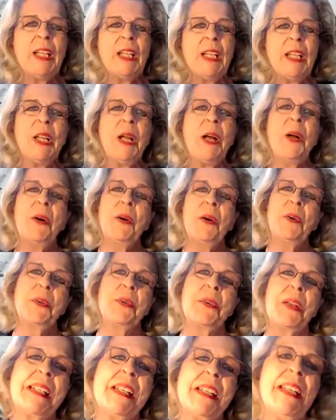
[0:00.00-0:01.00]
Hello.
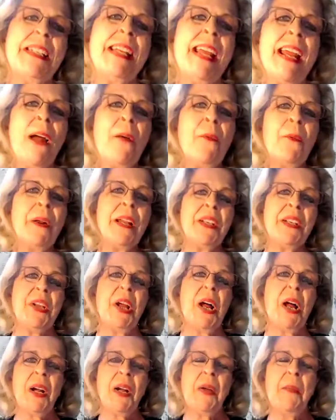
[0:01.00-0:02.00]
Today I want to
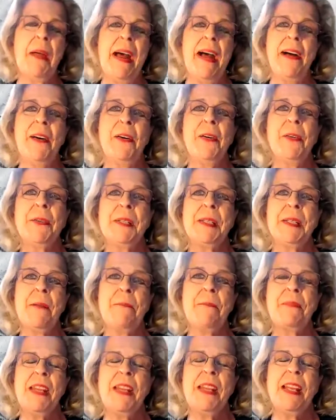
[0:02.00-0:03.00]
talk about
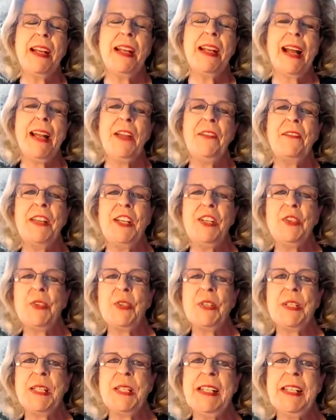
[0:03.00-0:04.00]
something kind of
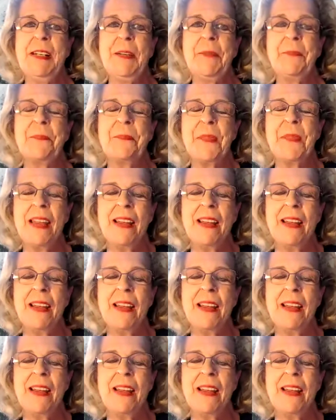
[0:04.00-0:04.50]
interesting.